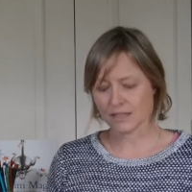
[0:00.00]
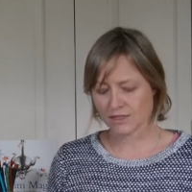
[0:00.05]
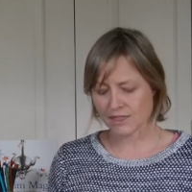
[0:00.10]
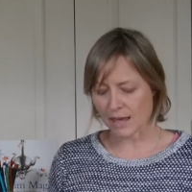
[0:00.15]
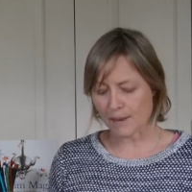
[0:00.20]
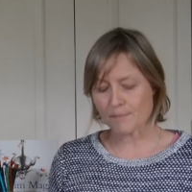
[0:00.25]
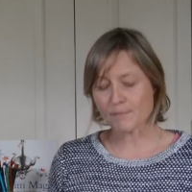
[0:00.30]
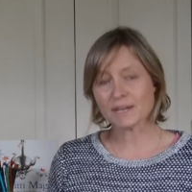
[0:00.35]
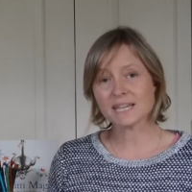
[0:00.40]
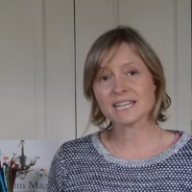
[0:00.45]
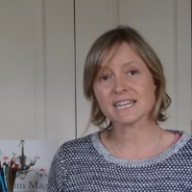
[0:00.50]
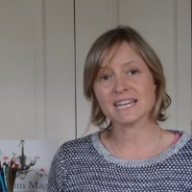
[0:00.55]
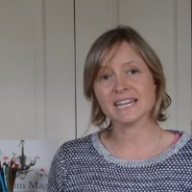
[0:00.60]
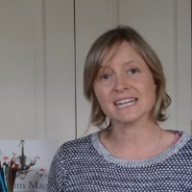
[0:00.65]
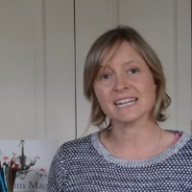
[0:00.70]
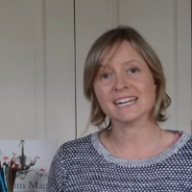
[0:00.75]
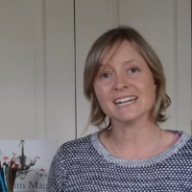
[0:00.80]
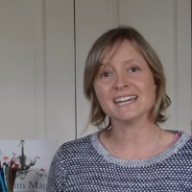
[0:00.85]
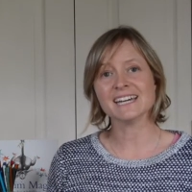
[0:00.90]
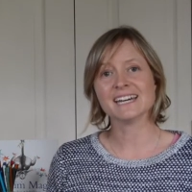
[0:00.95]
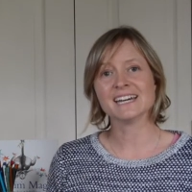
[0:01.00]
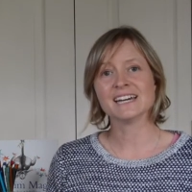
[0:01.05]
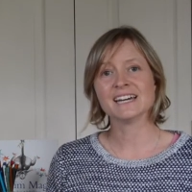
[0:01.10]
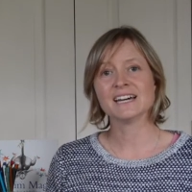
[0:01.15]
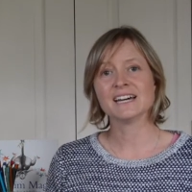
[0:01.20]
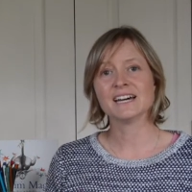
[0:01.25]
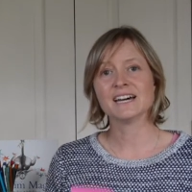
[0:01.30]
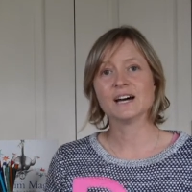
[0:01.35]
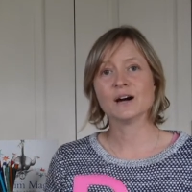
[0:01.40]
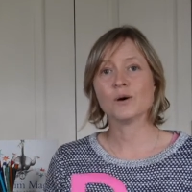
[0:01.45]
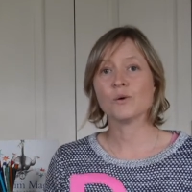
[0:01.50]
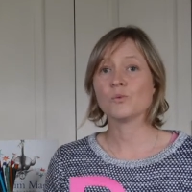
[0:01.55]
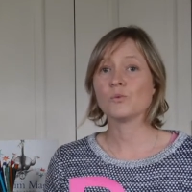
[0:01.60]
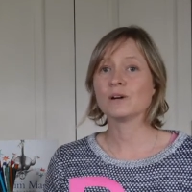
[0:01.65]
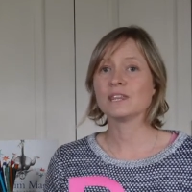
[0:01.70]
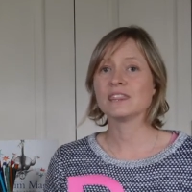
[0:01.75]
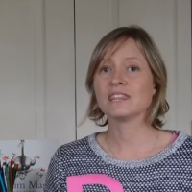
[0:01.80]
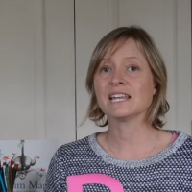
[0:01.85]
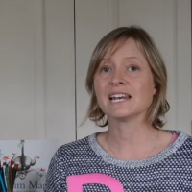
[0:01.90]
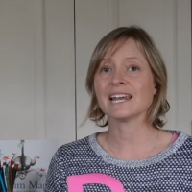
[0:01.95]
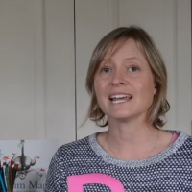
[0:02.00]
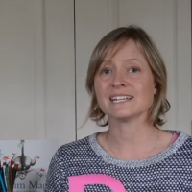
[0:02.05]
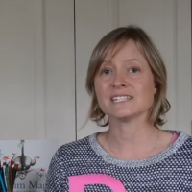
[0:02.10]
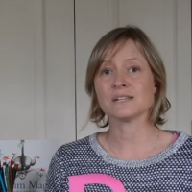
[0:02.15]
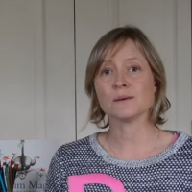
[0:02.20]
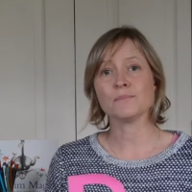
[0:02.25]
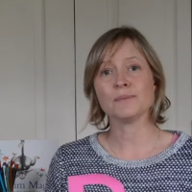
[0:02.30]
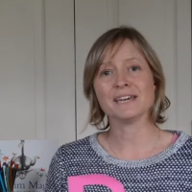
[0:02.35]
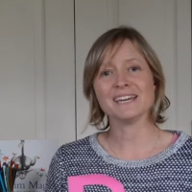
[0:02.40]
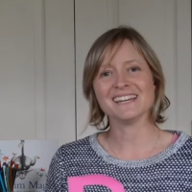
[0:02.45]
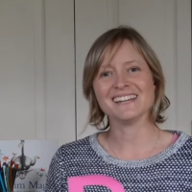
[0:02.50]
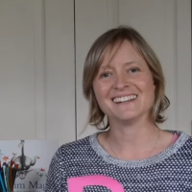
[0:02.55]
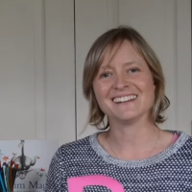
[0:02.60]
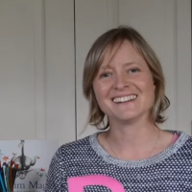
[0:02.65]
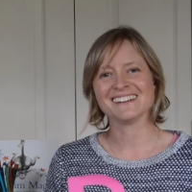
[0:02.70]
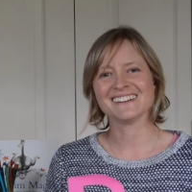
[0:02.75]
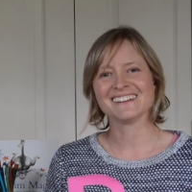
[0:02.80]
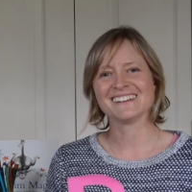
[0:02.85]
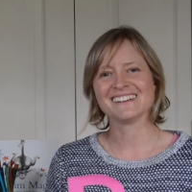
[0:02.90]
that begin with the letter P.